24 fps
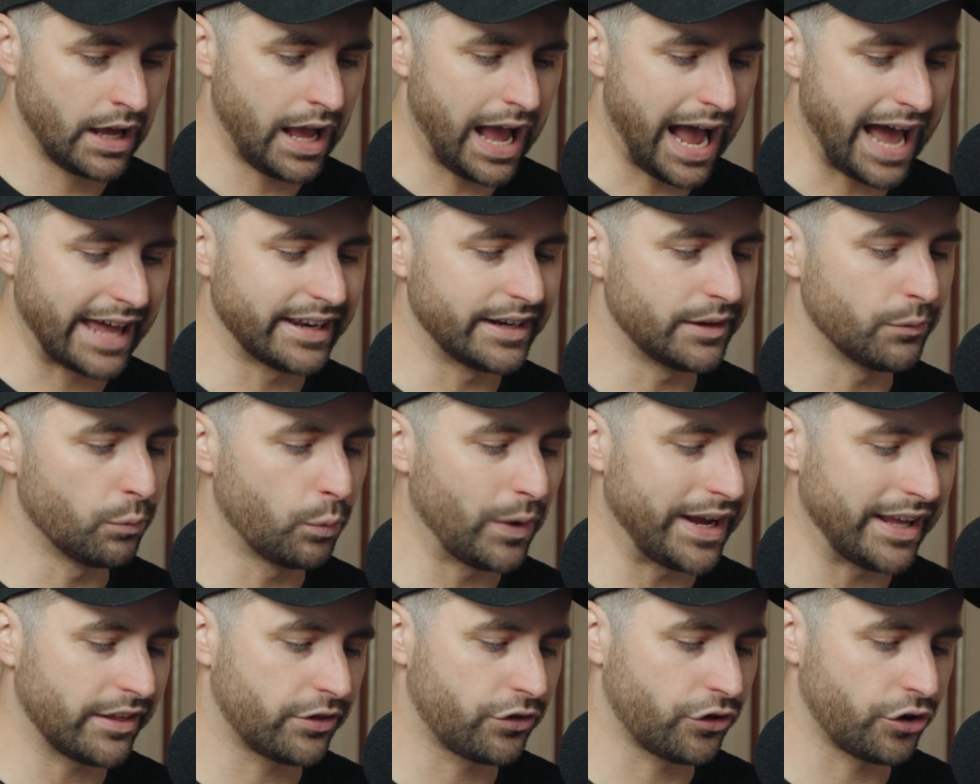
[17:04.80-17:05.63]
And in
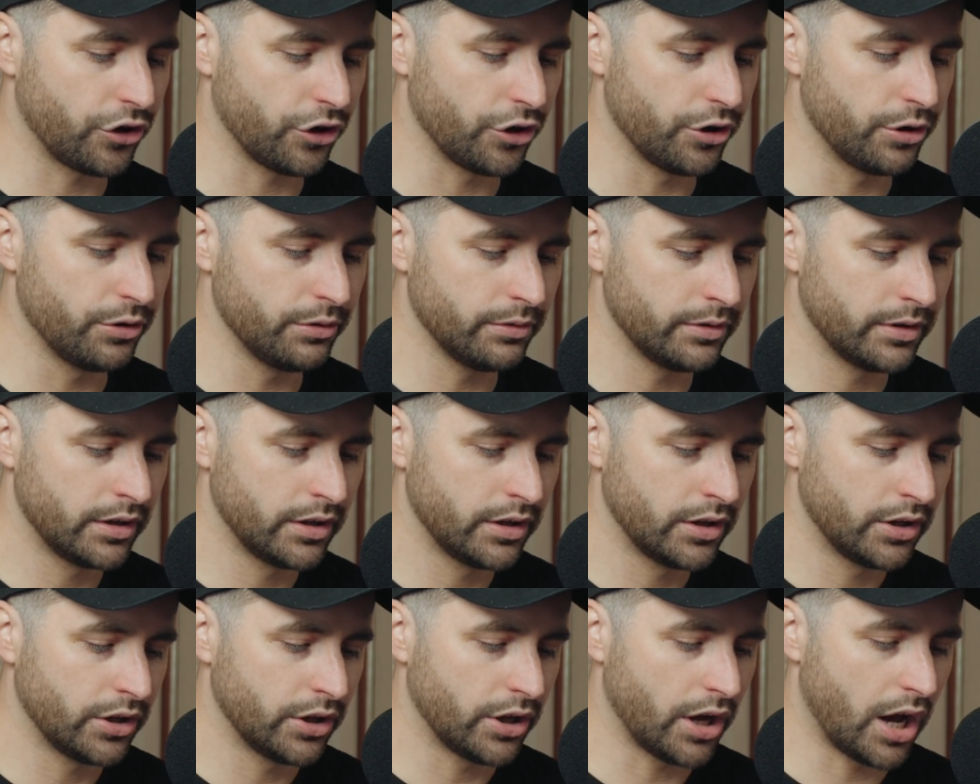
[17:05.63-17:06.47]
week 2,
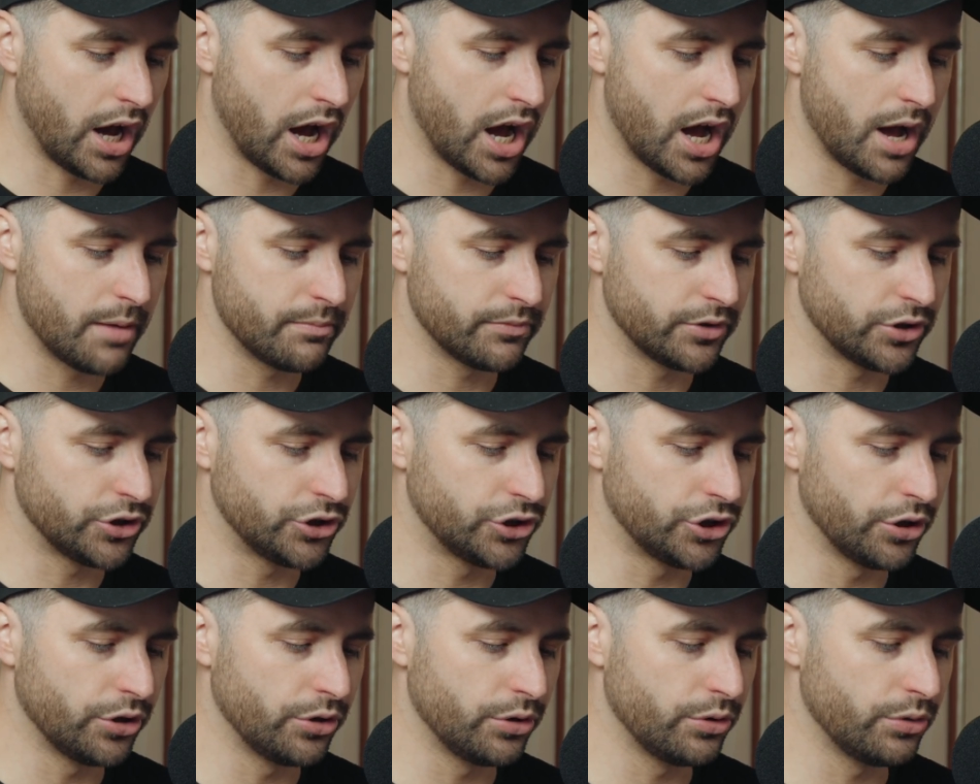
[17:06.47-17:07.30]

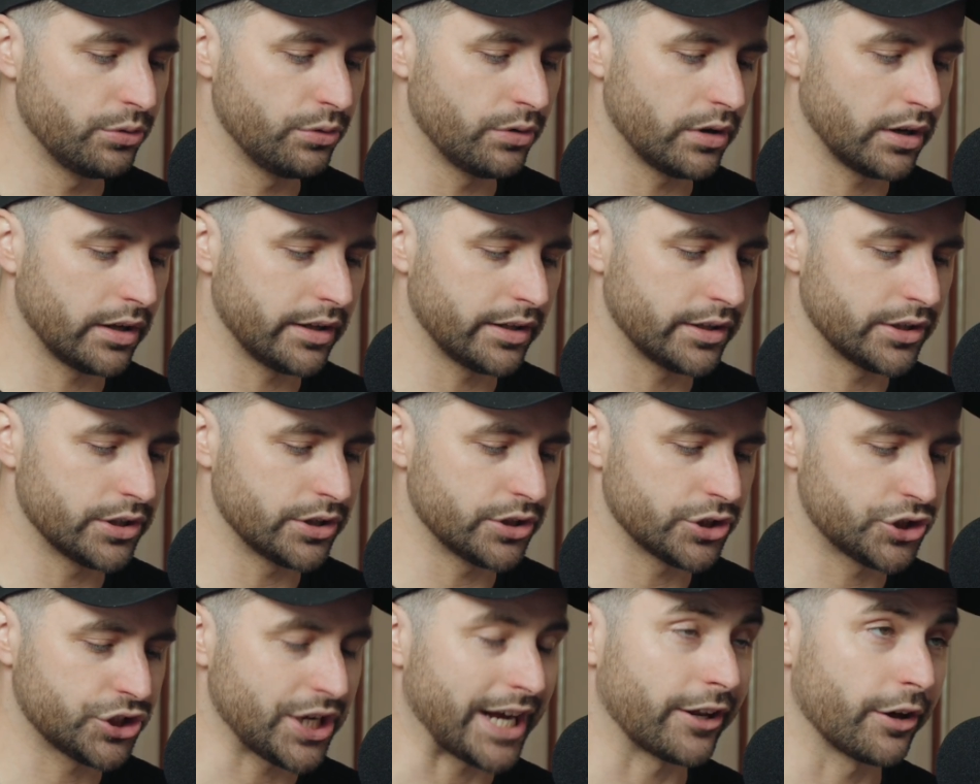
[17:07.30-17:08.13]
you
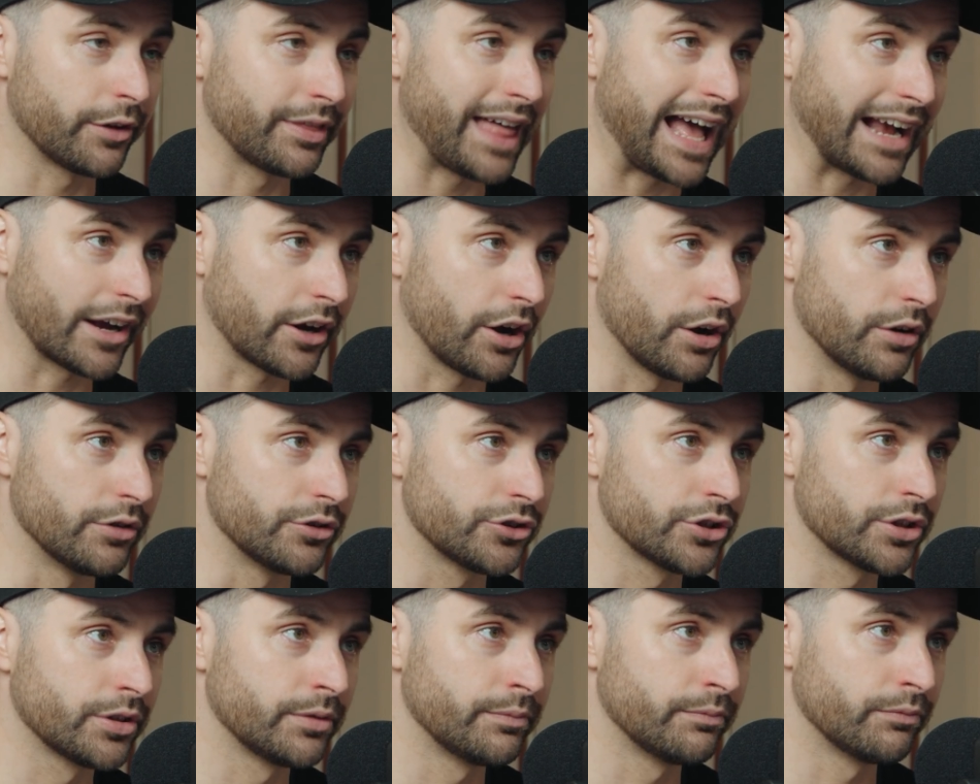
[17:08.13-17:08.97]
shadow that
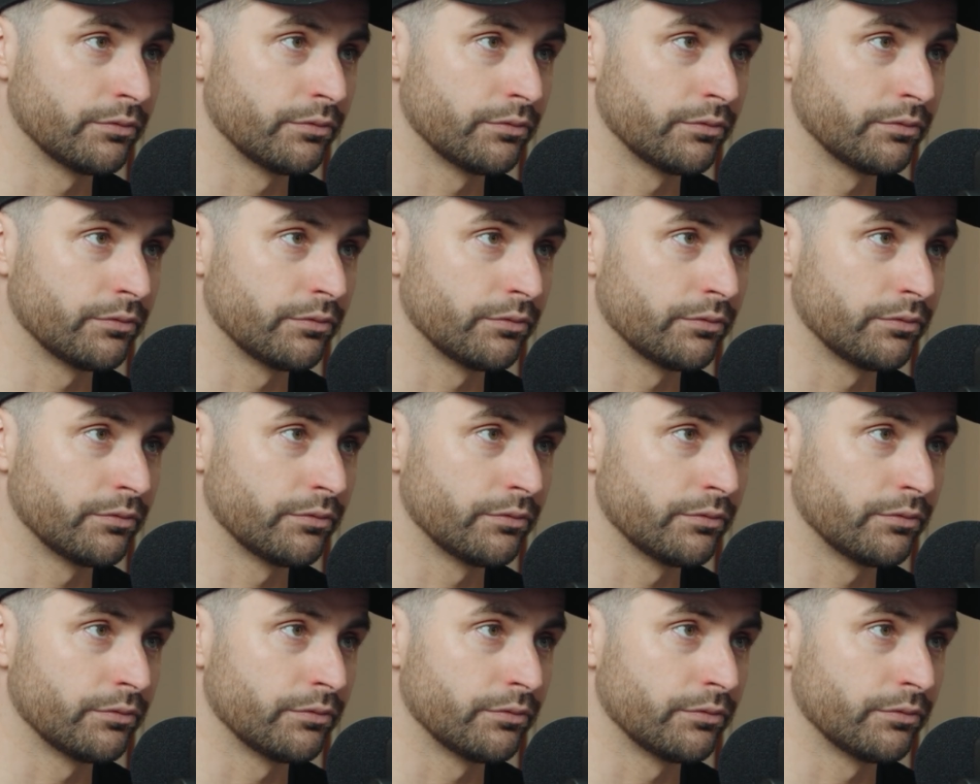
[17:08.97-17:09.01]
coach,